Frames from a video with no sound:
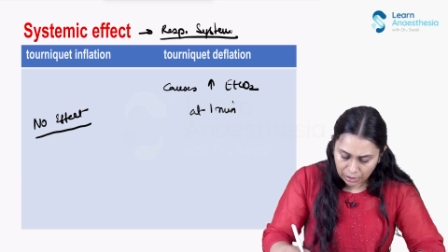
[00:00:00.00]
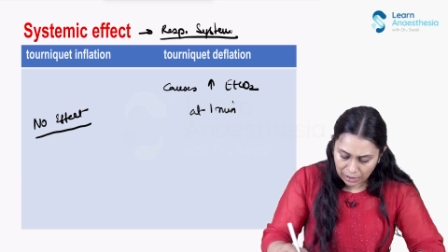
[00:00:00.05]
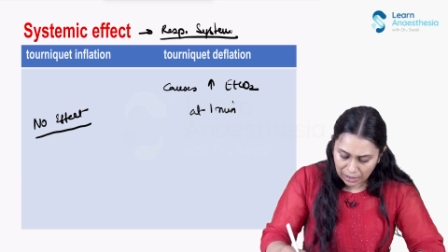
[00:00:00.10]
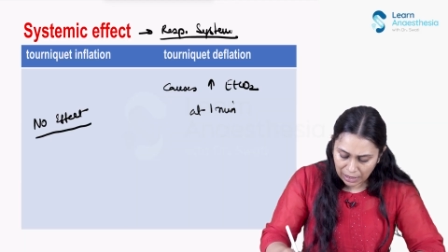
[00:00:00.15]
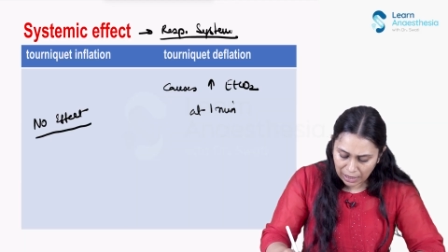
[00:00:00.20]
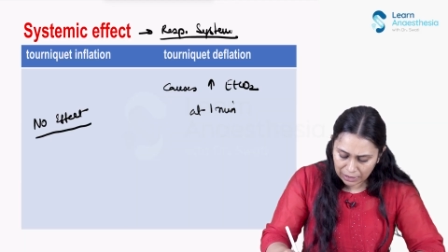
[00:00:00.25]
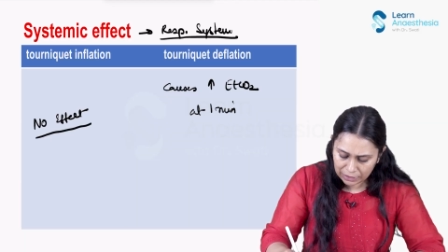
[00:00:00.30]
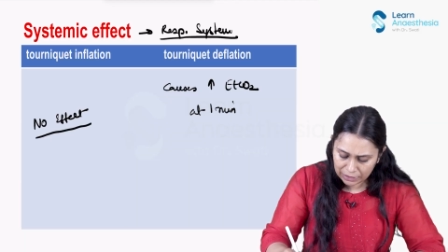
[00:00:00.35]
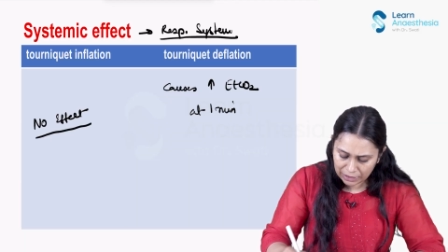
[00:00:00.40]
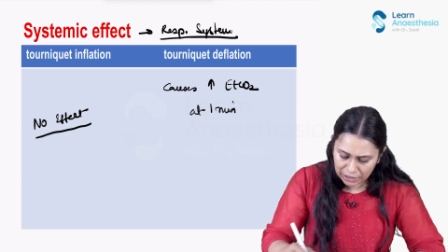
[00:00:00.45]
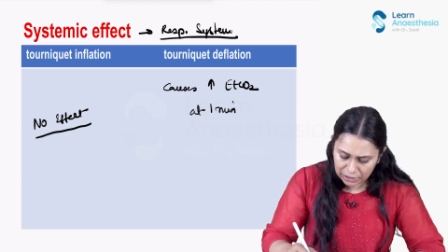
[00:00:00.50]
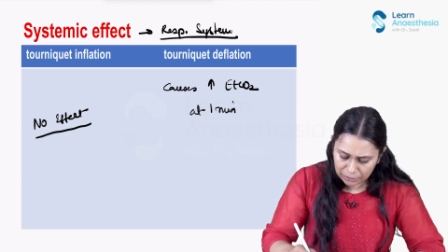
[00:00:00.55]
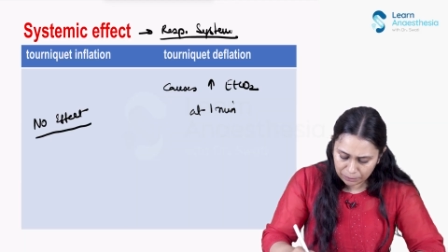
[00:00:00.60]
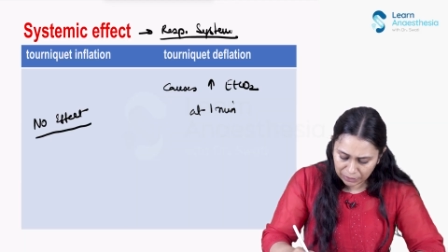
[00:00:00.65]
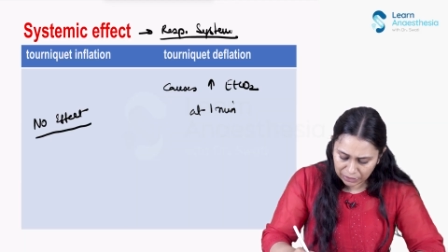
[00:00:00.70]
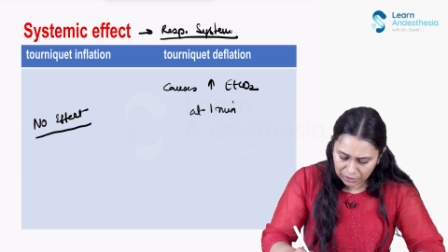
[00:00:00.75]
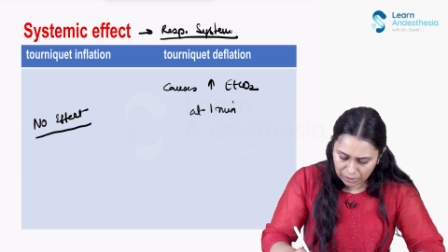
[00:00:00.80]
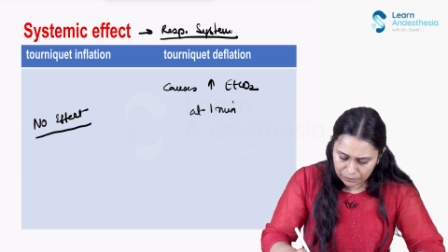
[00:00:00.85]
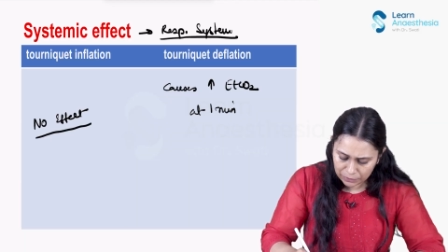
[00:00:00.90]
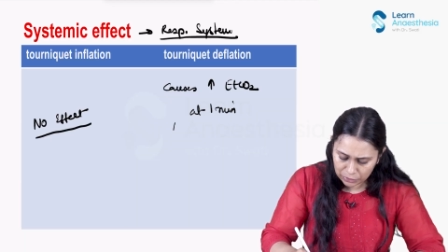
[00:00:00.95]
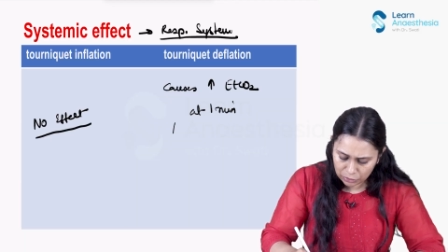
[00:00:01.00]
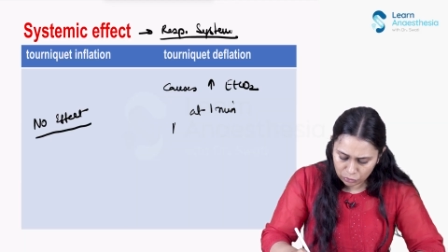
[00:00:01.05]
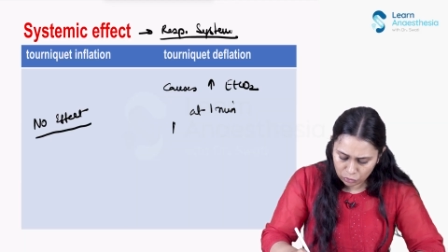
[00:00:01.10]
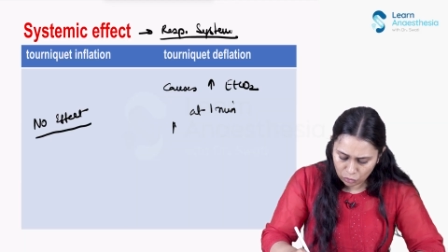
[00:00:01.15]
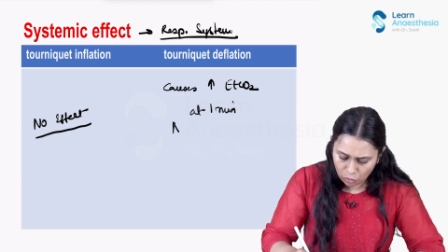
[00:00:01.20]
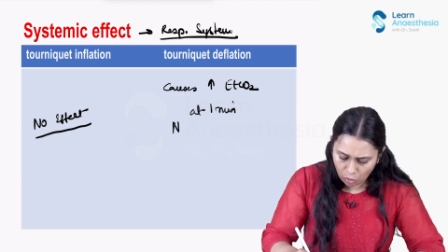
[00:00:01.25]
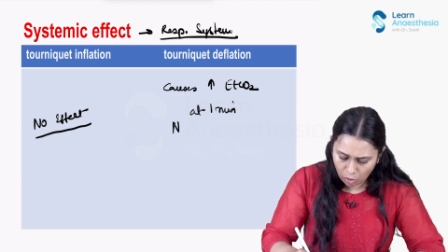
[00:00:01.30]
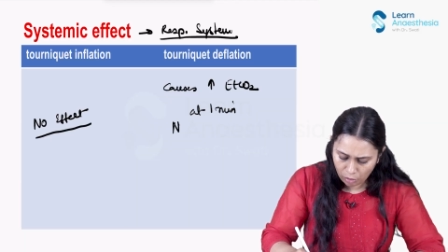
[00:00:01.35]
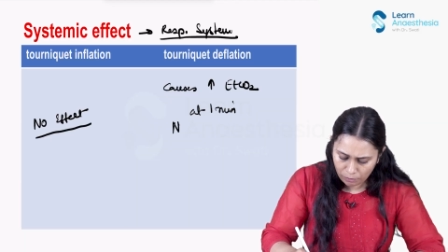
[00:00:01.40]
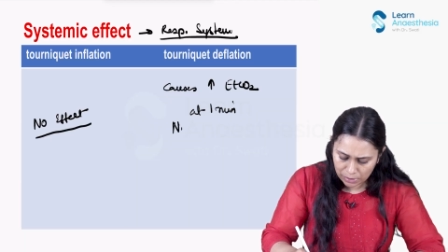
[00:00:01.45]
and it becomes
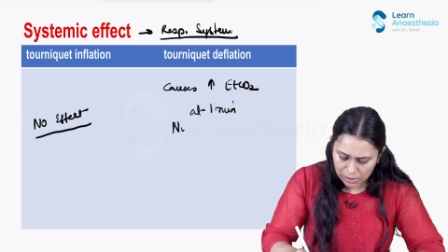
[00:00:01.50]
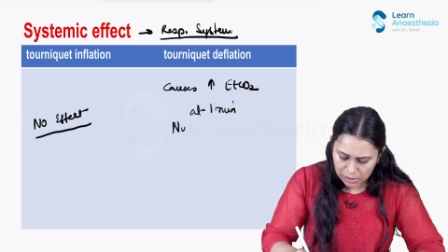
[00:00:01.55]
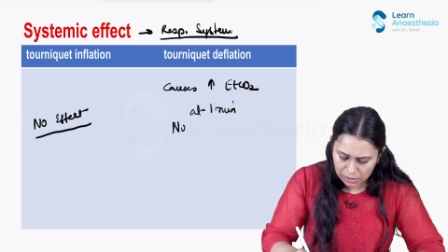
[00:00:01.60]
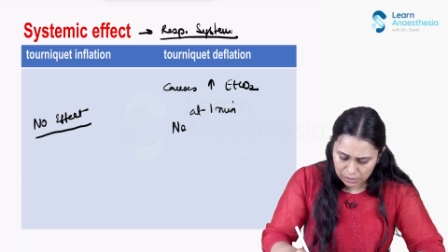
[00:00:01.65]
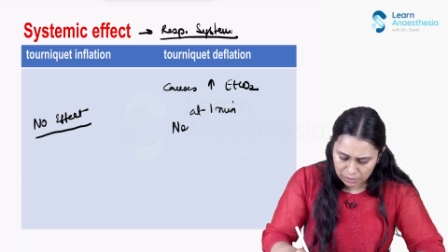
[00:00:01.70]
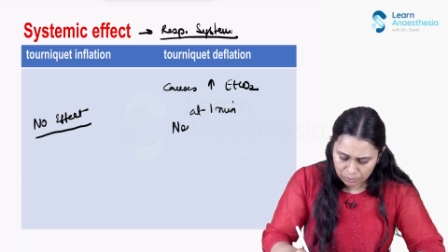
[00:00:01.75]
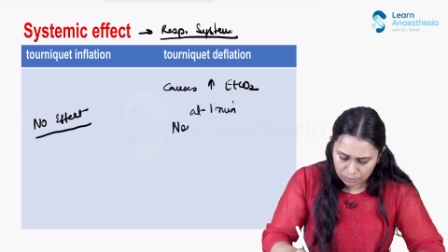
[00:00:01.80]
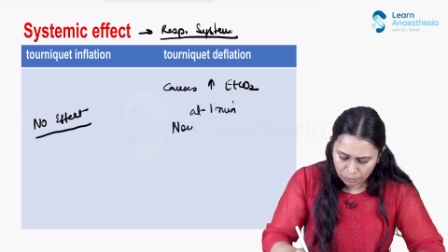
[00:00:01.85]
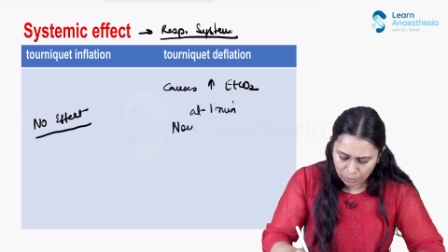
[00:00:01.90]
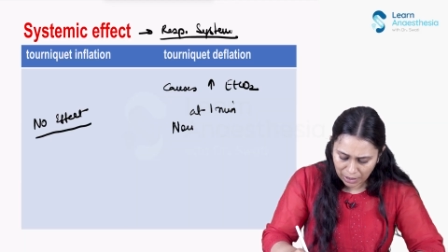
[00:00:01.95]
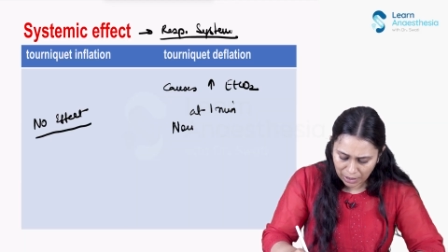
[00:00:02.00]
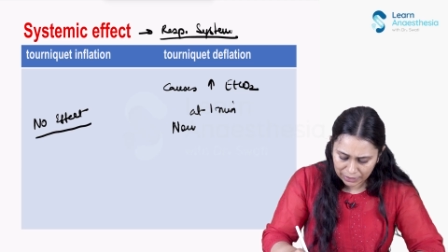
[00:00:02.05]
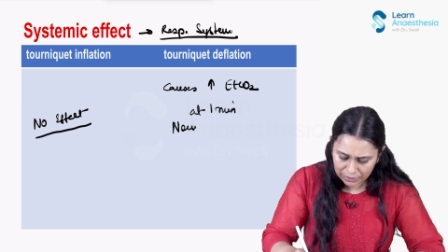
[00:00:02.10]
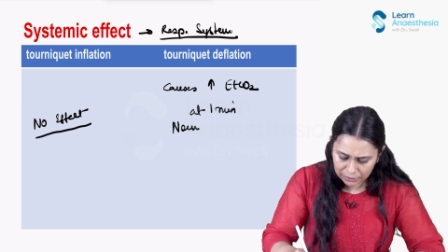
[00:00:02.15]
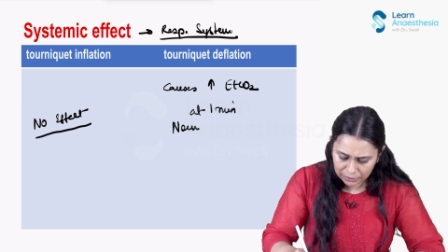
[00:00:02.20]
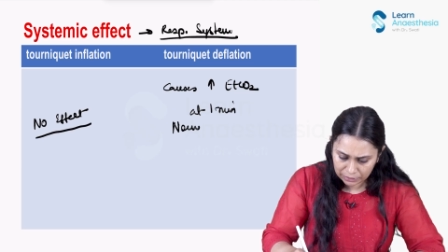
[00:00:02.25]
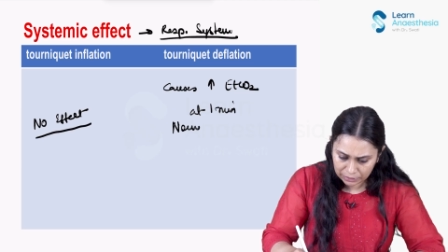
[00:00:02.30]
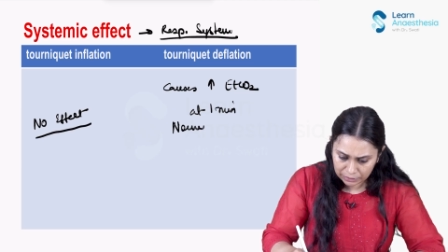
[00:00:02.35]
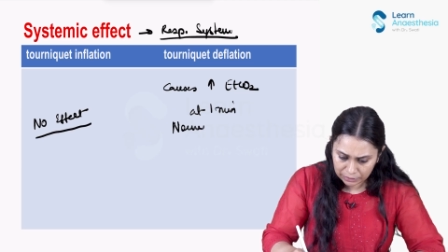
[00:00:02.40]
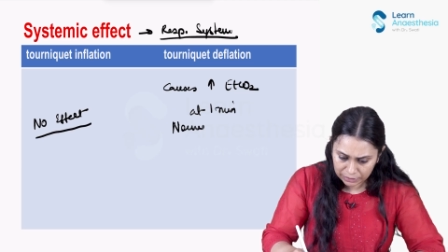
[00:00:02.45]
normal by